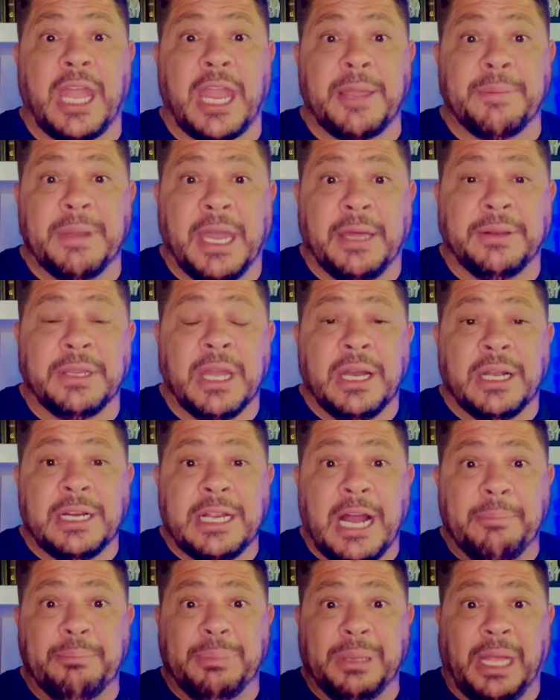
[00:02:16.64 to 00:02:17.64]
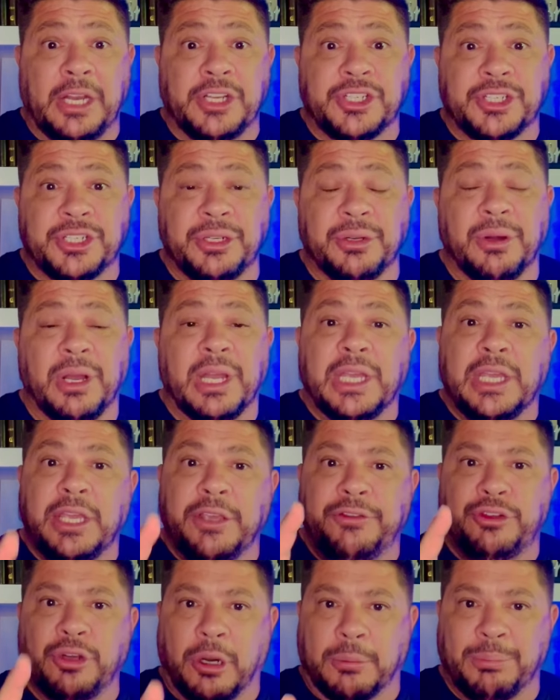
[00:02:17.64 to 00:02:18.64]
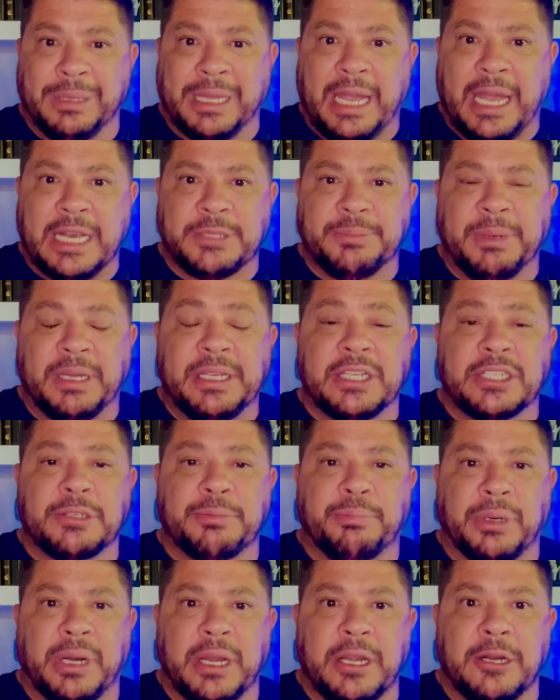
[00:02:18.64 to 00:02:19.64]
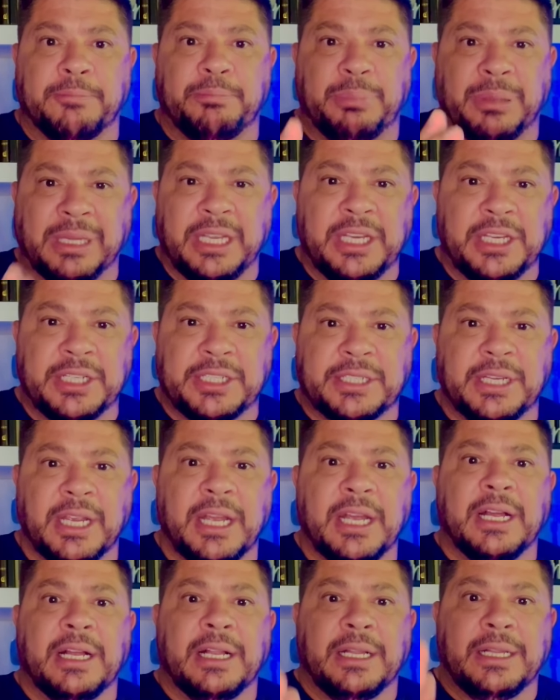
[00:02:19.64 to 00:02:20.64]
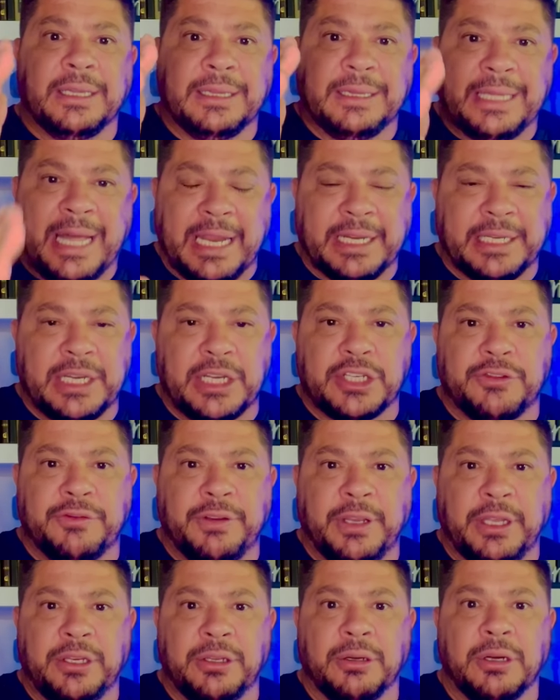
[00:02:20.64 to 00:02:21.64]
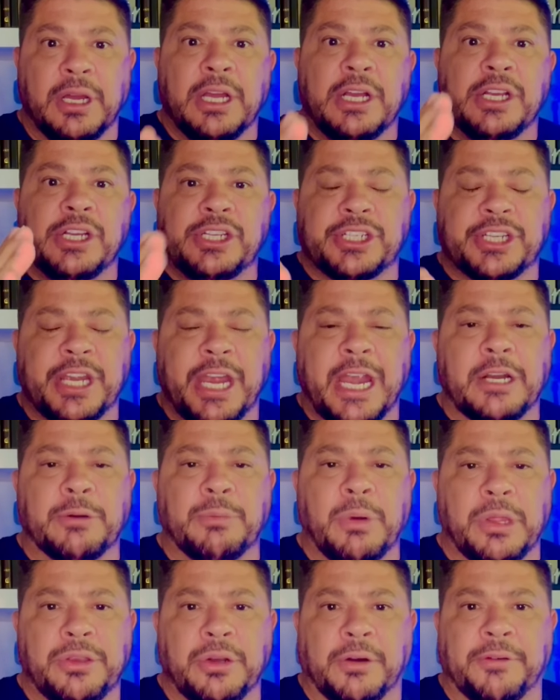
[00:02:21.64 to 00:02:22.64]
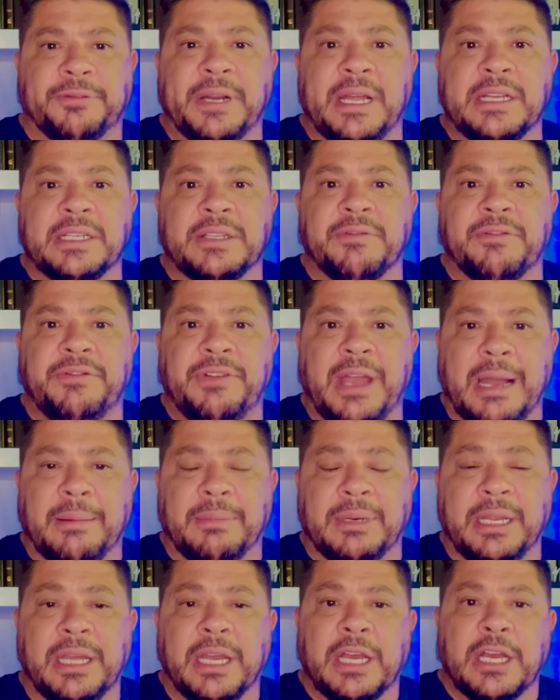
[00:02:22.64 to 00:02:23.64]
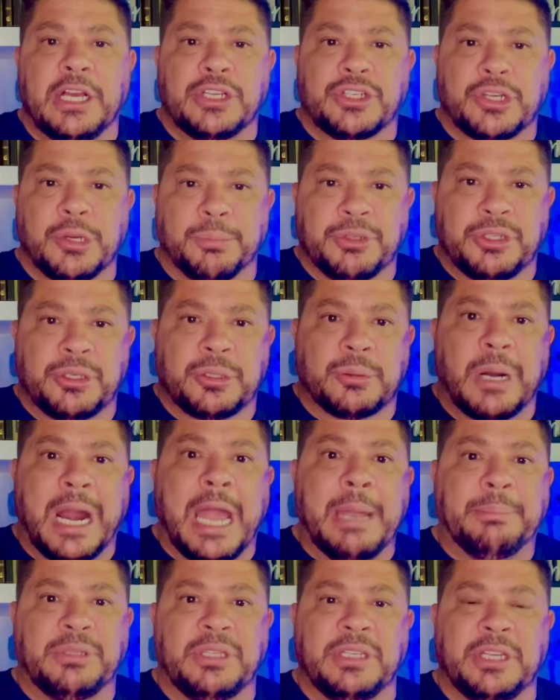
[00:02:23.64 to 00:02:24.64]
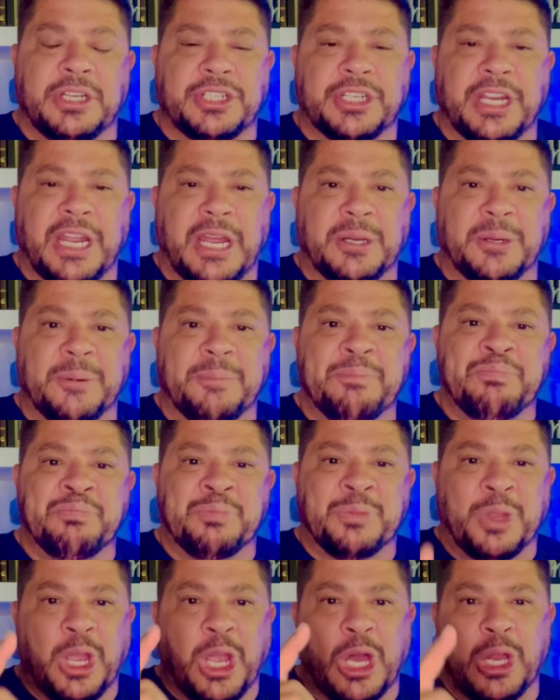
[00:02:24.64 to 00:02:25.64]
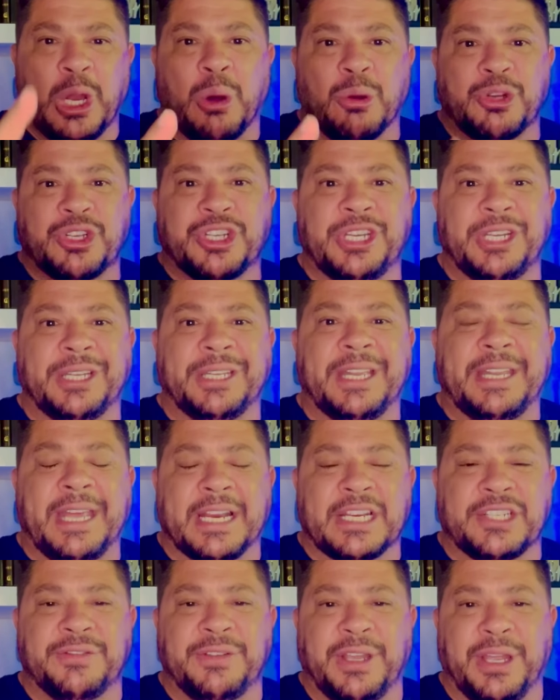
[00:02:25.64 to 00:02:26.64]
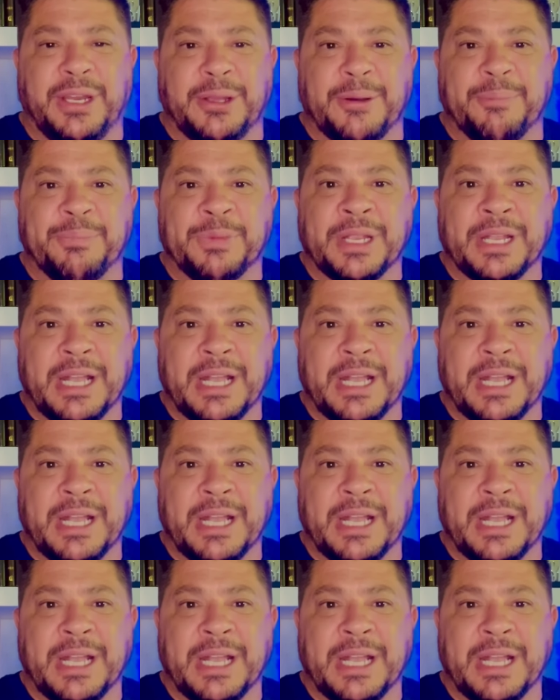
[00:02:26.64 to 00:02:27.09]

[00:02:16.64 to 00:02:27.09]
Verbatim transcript: Amen. God bless you. If you're blessed by this prayer, please like this video, share with your friends and family, subscribe to the channel, and I'll see you in the next video.